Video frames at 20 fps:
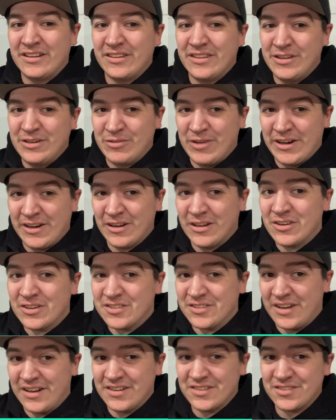regular
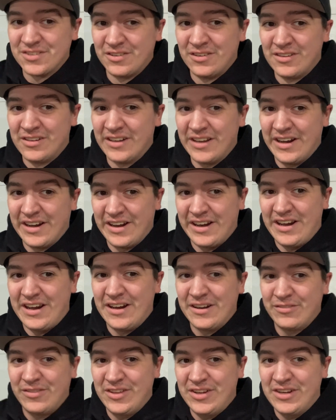stencil, and I
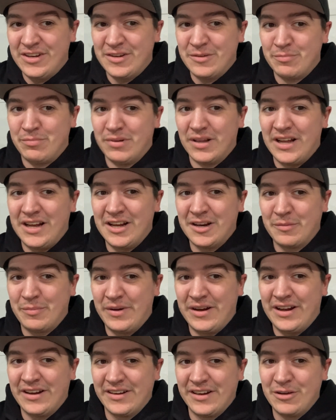have the black
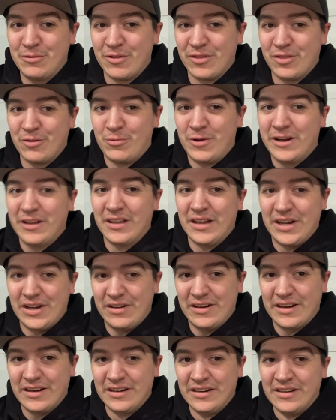backing with the white
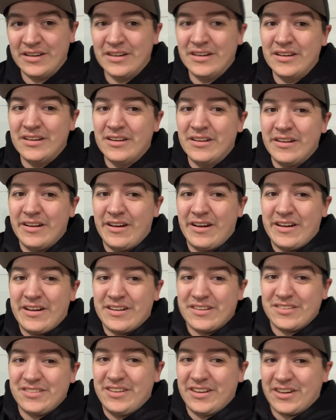lettering
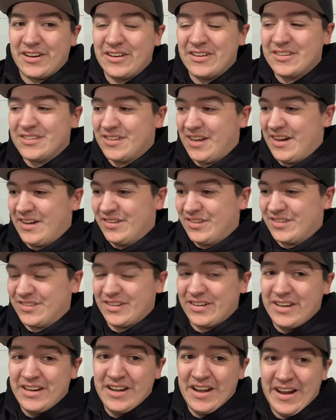stickers on the
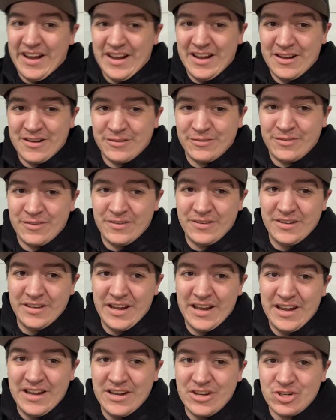site. I have
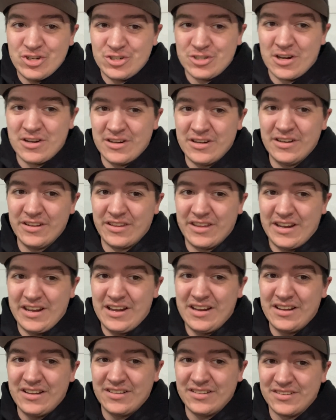a shirt that
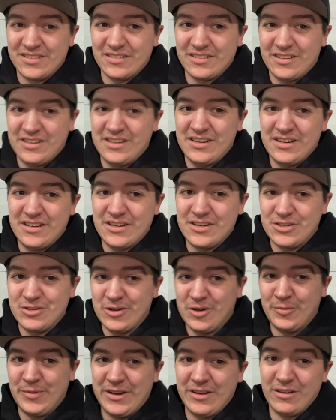has the
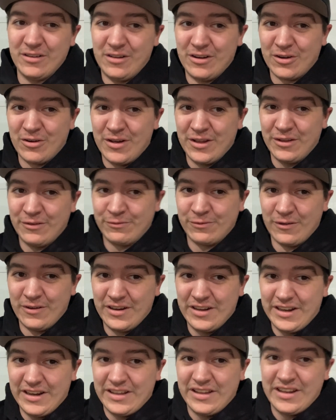Trail Bandit logo on the
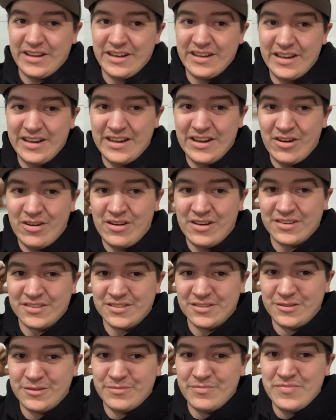front, and then a
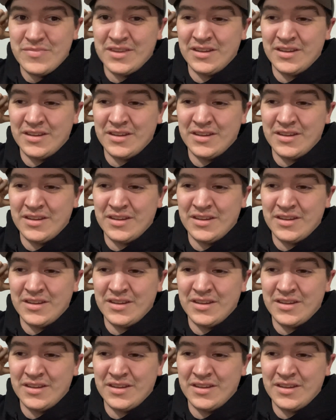awesome